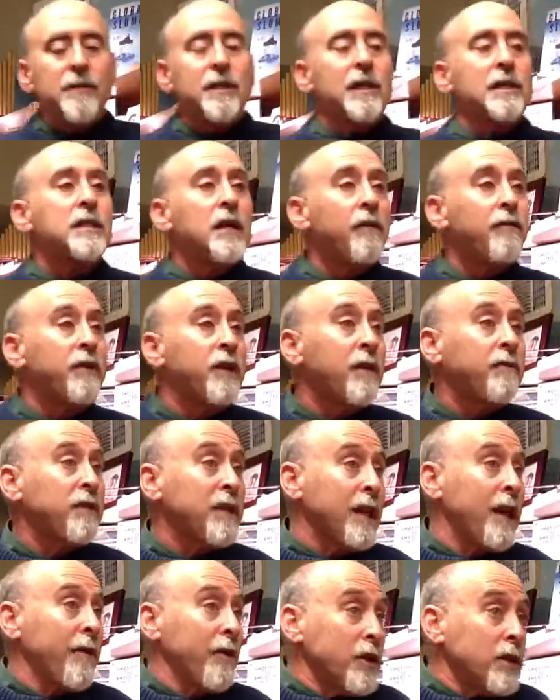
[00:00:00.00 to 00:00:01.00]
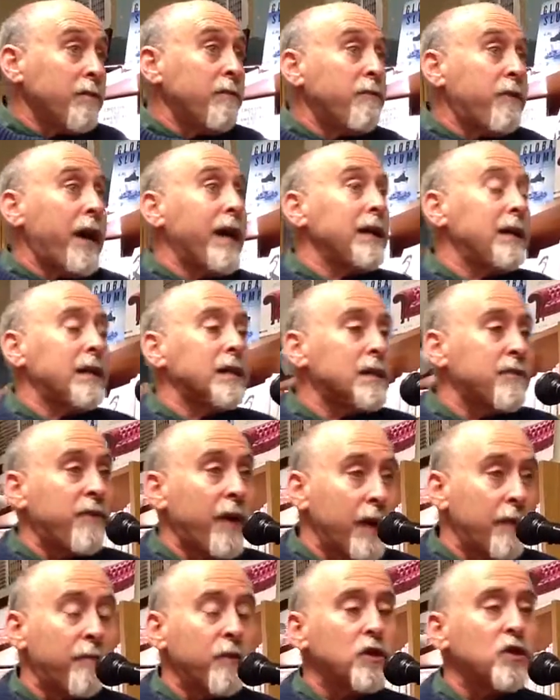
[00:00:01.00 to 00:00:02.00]
in itself enough together to fight this
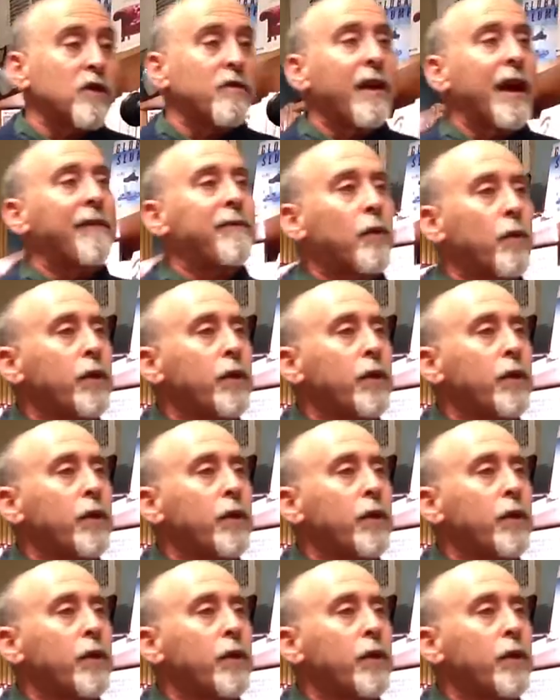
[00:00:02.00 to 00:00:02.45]
fight for survival,